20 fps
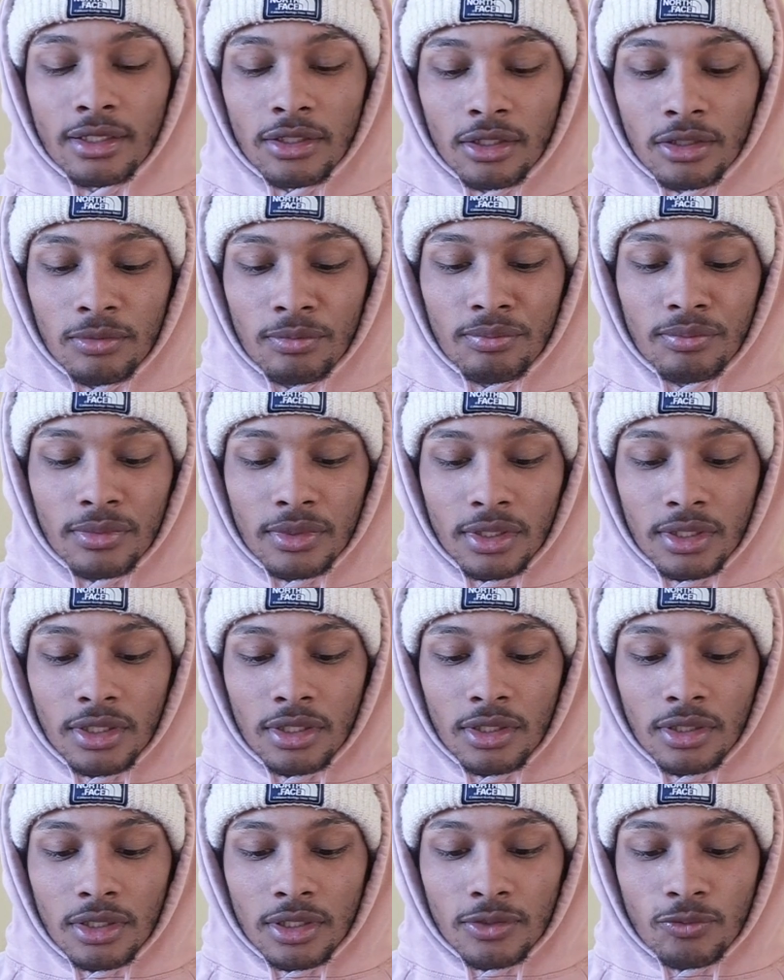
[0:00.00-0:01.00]

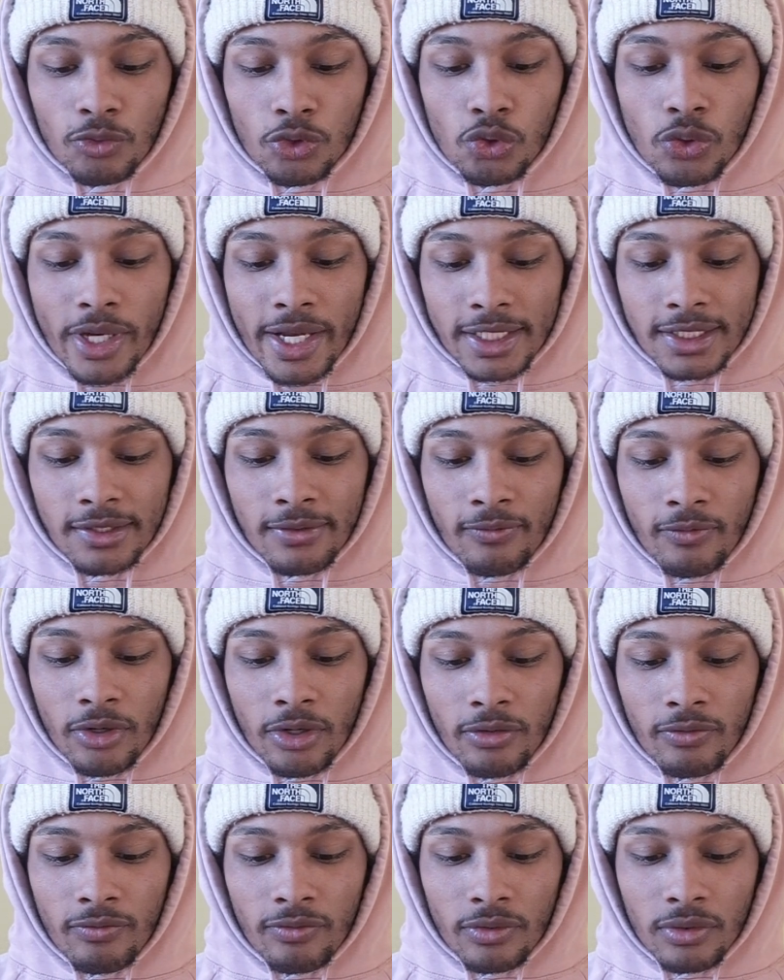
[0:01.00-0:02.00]
When you X
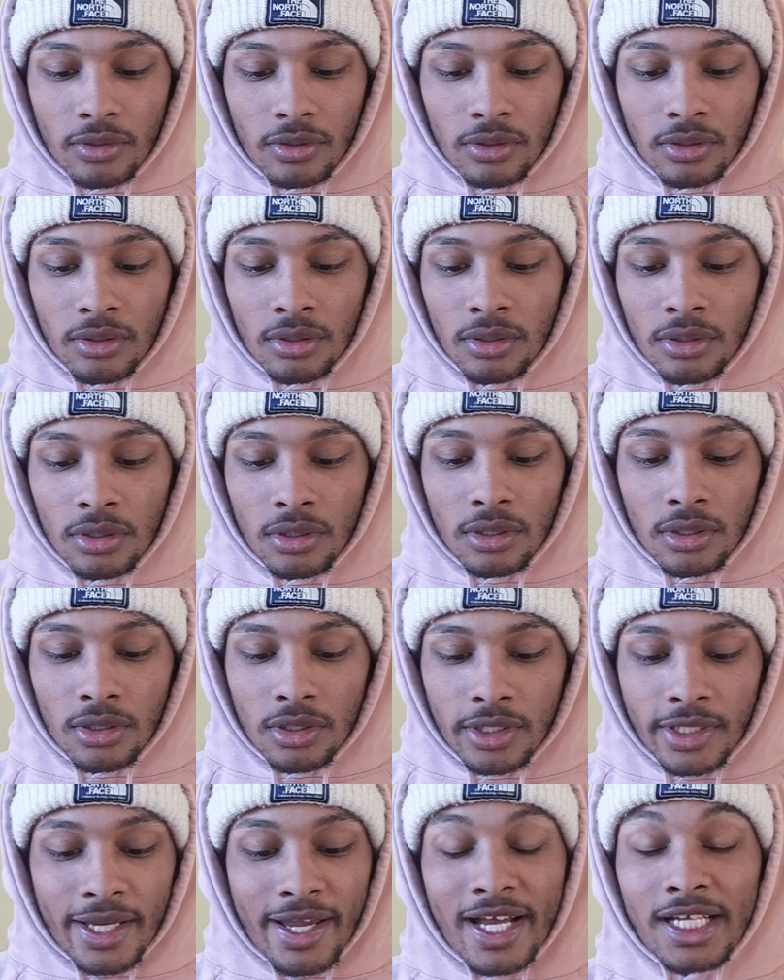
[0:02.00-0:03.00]
evolve,
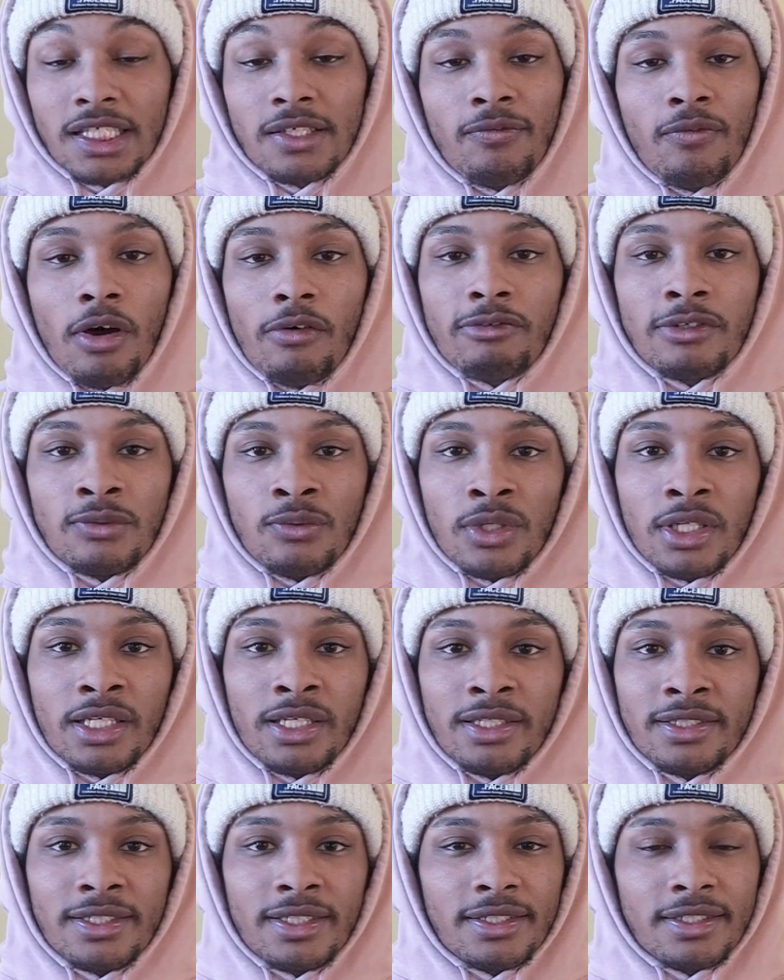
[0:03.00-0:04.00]
X evolve is really
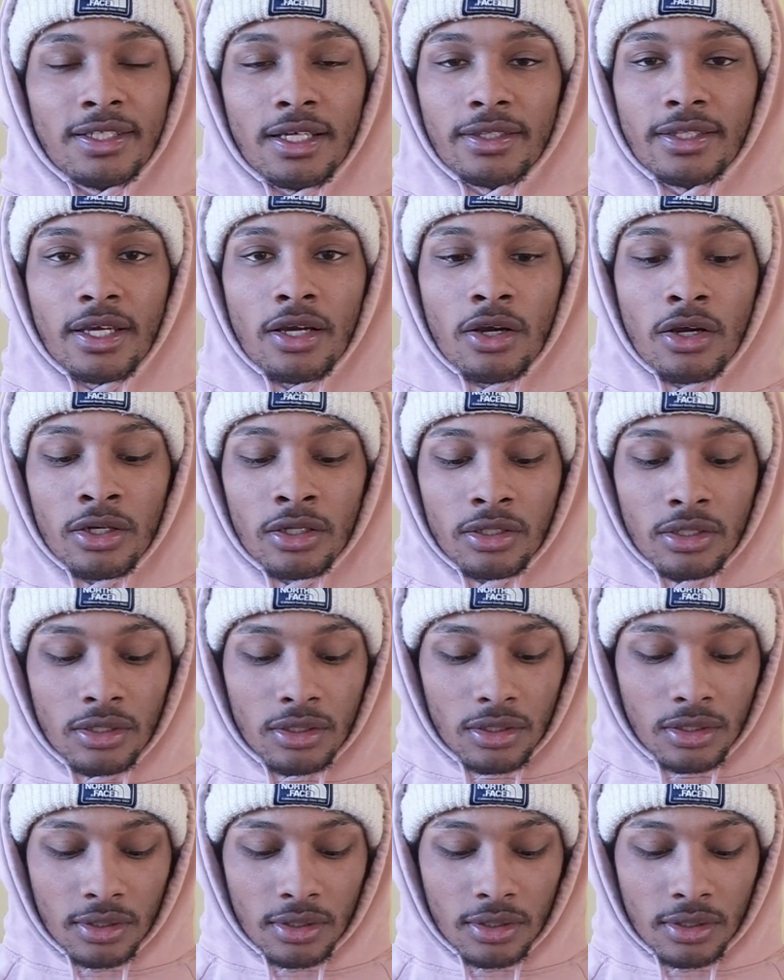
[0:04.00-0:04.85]
easy, it's not that hard.